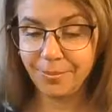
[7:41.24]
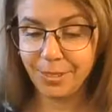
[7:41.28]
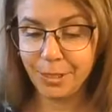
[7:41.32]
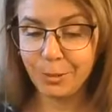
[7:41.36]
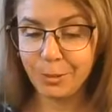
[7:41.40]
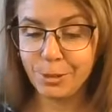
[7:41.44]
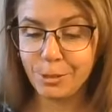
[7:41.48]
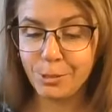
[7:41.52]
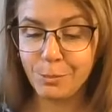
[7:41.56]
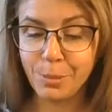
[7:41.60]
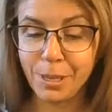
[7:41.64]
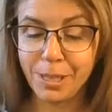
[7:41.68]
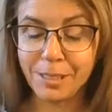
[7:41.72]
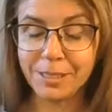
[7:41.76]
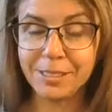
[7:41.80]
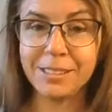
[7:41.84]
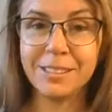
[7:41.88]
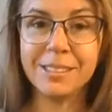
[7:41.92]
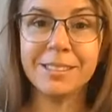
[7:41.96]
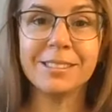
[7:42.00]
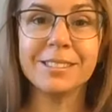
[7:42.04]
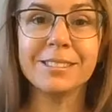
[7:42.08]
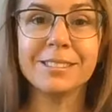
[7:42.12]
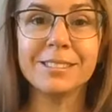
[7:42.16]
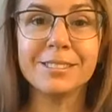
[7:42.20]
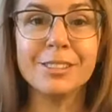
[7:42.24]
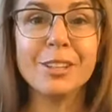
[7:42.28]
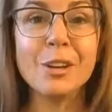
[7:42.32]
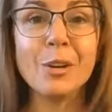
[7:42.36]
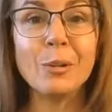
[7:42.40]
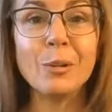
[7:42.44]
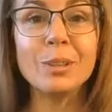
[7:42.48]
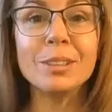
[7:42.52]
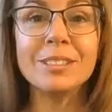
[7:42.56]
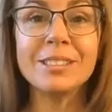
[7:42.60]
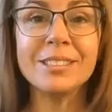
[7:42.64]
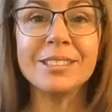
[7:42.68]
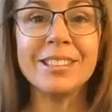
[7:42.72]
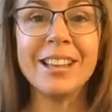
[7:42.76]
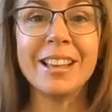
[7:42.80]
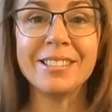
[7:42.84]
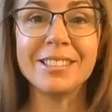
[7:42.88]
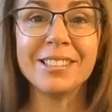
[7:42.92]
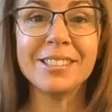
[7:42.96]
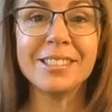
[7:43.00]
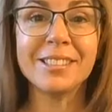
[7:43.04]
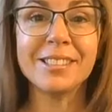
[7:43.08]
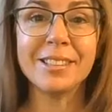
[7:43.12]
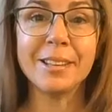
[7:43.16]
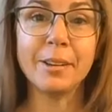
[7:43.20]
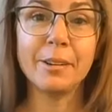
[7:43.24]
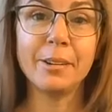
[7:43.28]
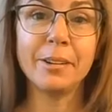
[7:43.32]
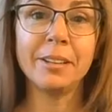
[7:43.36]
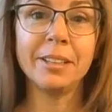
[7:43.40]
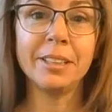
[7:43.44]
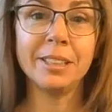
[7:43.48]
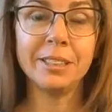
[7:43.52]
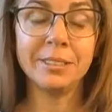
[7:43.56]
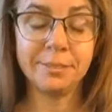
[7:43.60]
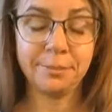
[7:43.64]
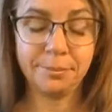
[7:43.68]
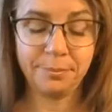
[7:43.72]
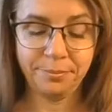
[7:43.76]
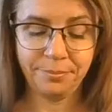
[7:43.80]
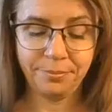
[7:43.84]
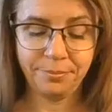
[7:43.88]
the response is no, it's necessary.